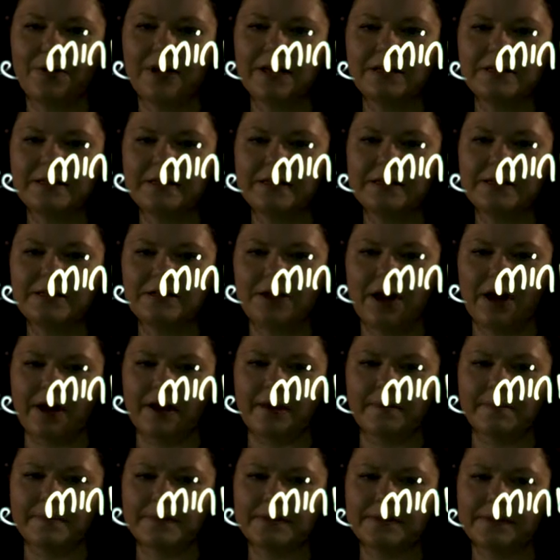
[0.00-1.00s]
I say
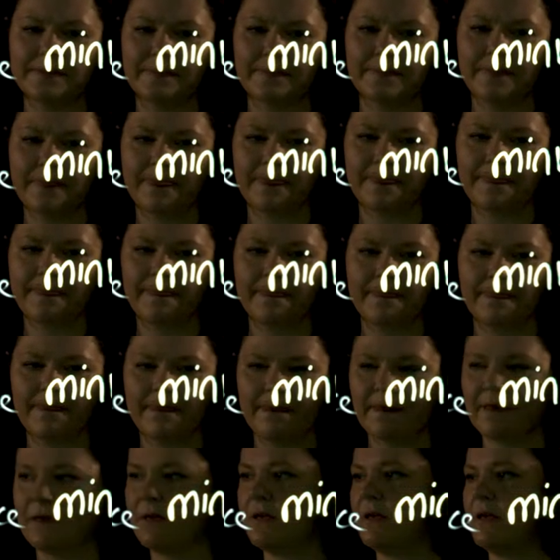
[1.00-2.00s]
times.
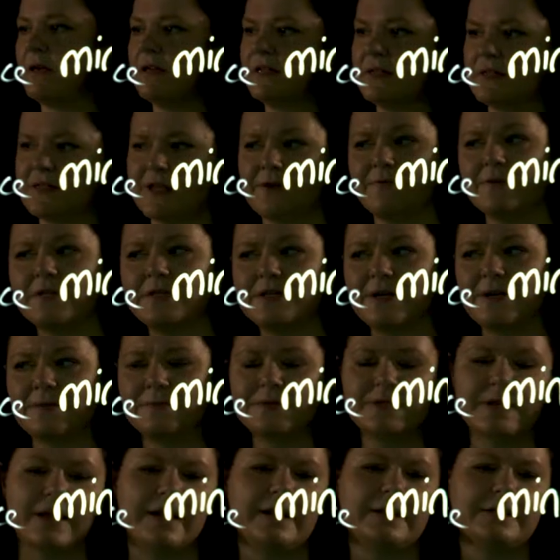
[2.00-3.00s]
7
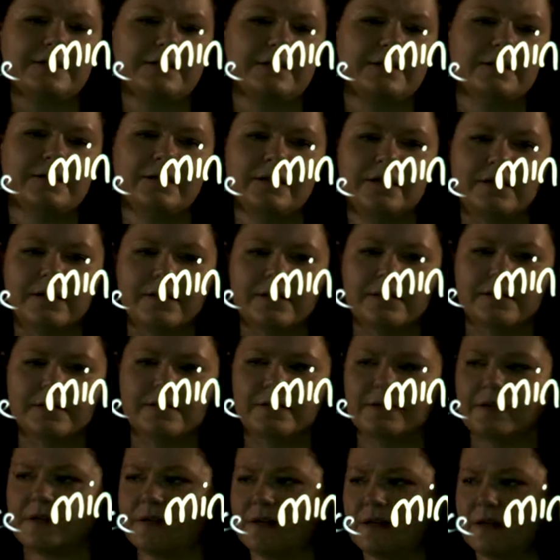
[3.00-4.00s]
times 8
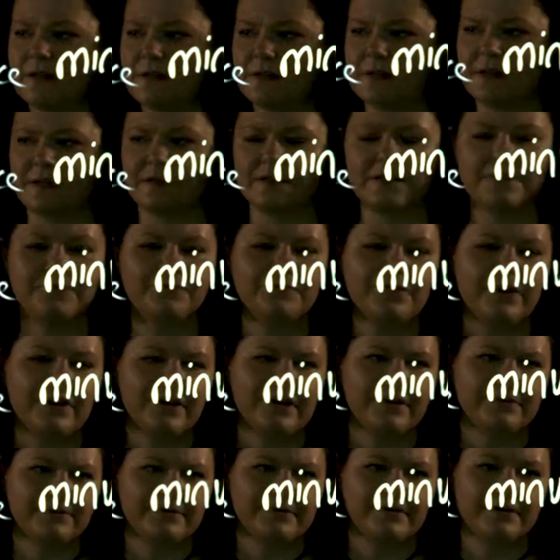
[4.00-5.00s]
is
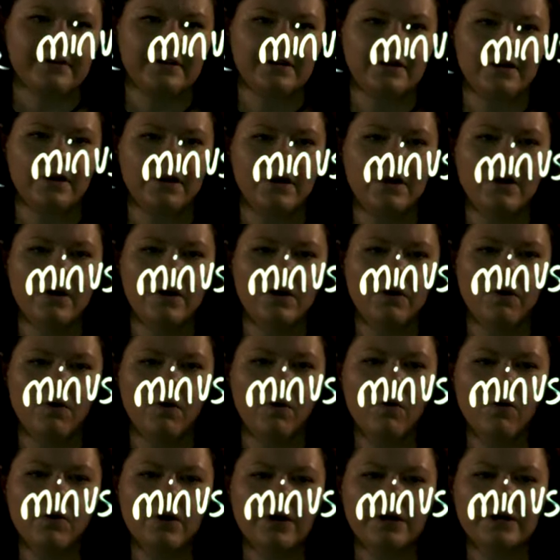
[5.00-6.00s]
65.
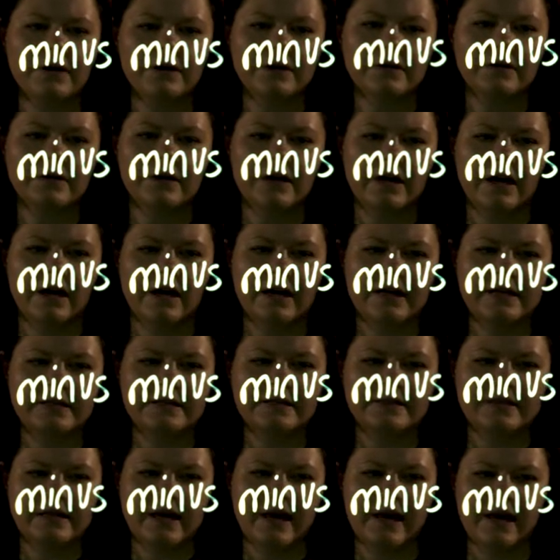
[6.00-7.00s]
Or I
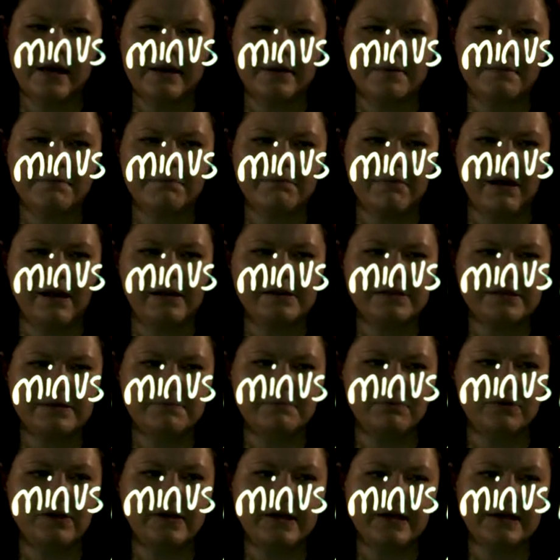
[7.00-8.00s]
say
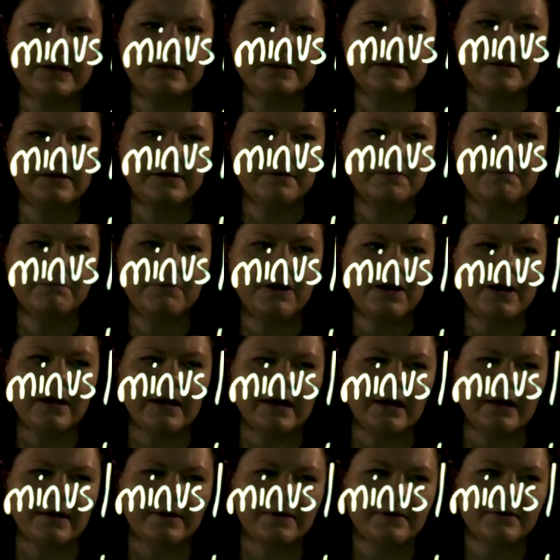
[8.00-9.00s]
multiplied
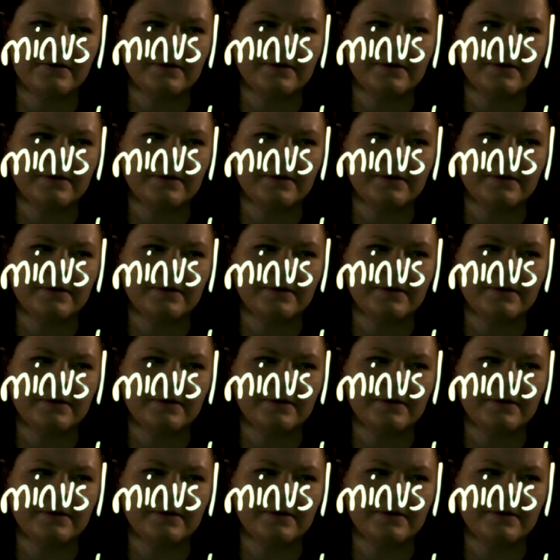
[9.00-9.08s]
by.